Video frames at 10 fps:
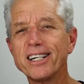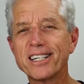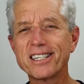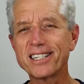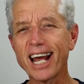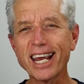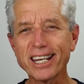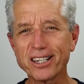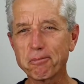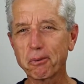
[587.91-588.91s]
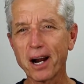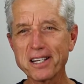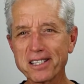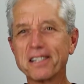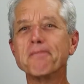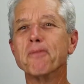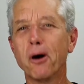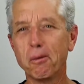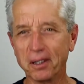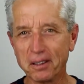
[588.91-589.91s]
to stay in the present
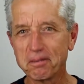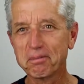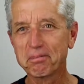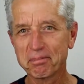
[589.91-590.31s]
moment.